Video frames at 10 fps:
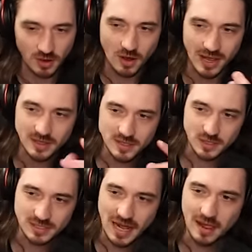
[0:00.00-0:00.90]
okay, so
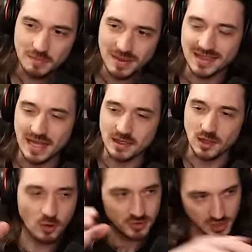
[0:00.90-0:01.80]
you're telling me that
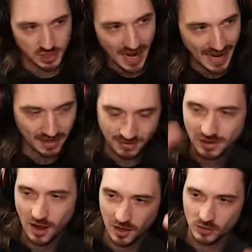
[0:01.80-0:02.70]
those giant
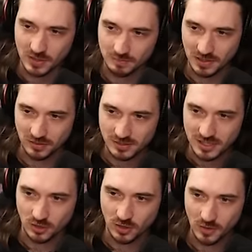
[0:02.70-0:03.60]
concrete pillars
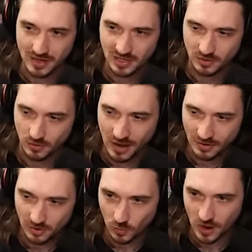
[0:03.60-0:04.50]
that are going into the
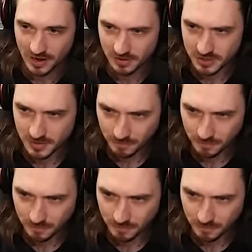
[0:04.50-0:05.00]
ground are wires?